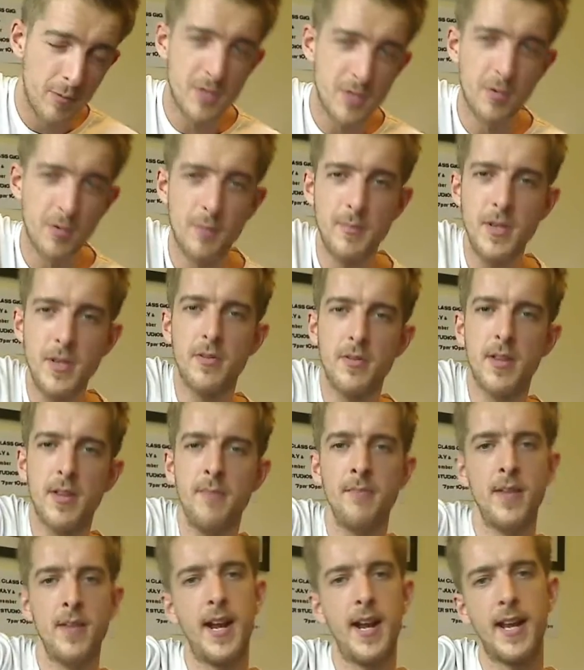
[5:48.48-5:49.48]
which will mute
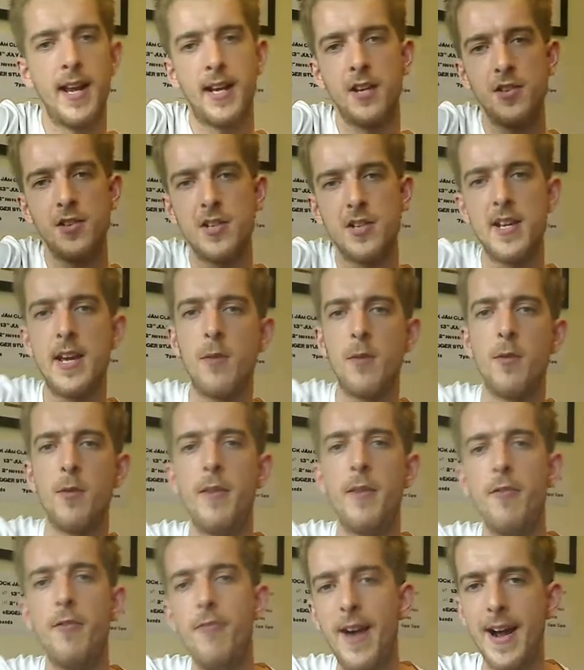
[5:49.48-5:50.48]
them, and I can just hear
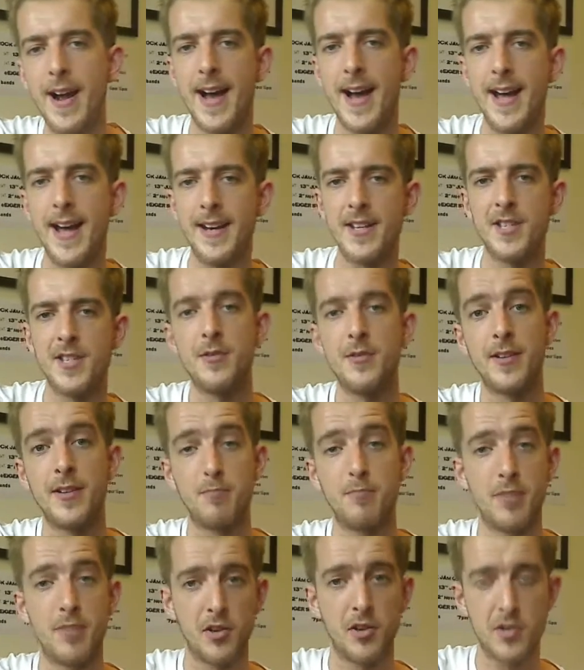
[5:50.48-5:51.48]
what my right hand is
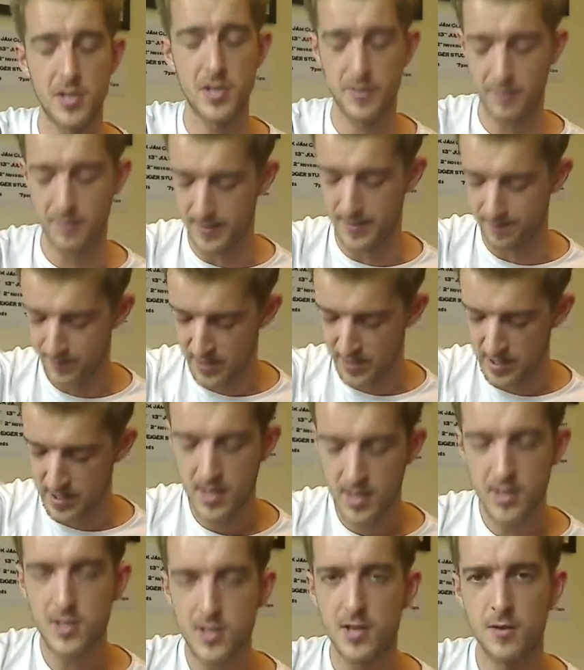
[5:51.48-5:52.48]
doing percussively.
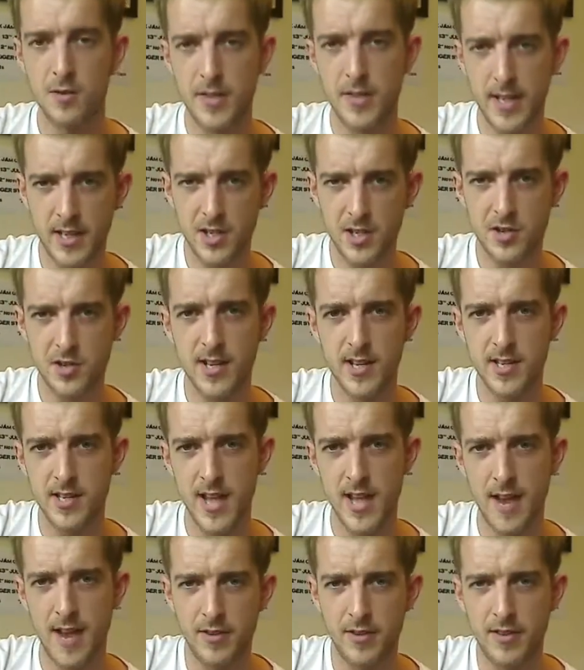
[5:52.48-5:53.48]
So thicker
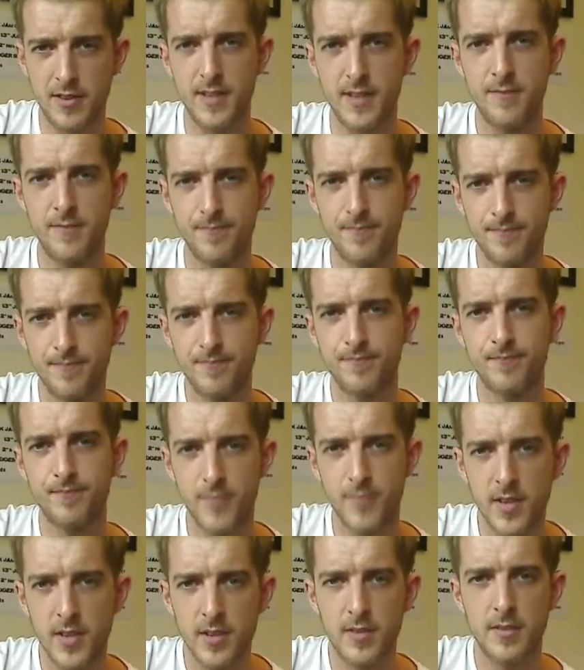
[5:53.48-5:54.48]
strings, everything,
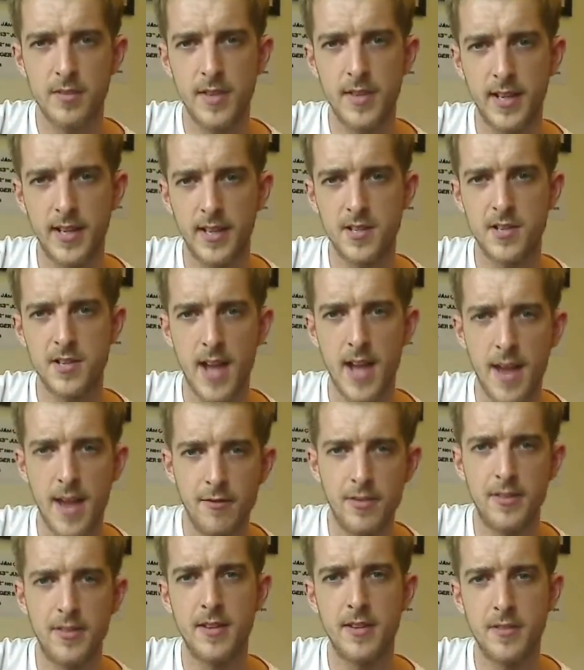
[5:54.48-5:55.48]
thicker,
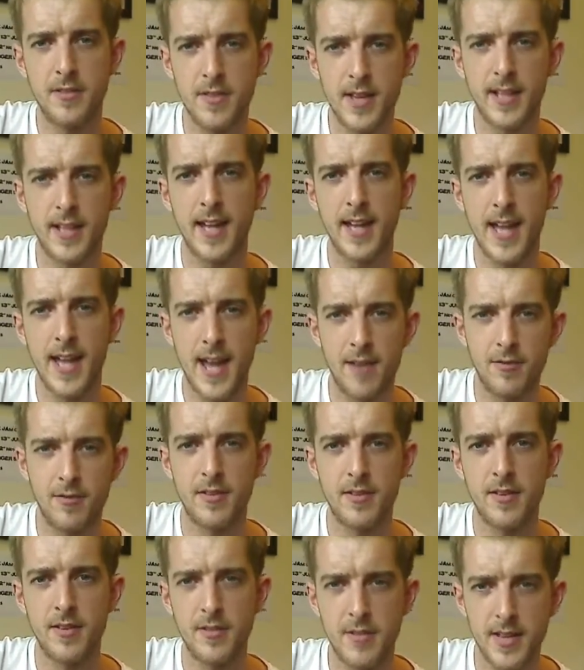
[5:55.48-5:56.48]
everything, thick,
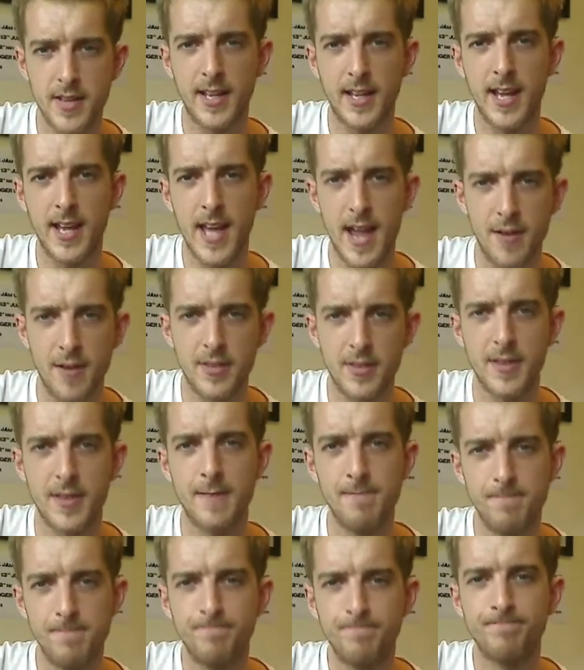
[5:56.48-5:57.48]
thick,
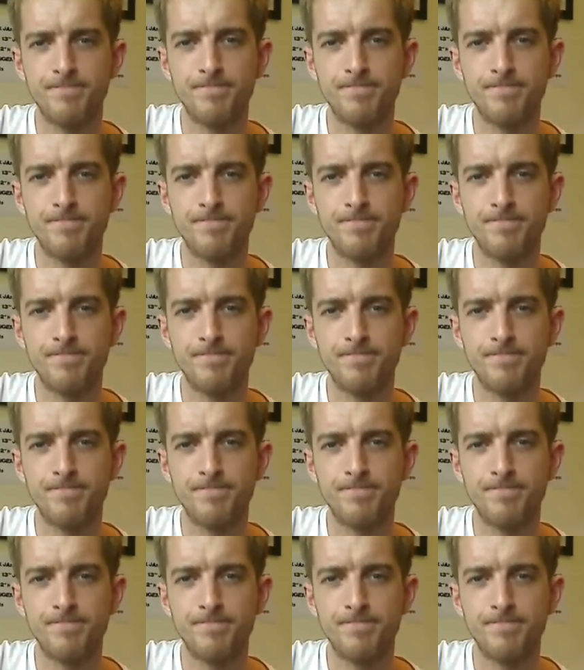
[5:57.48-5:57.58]
everything.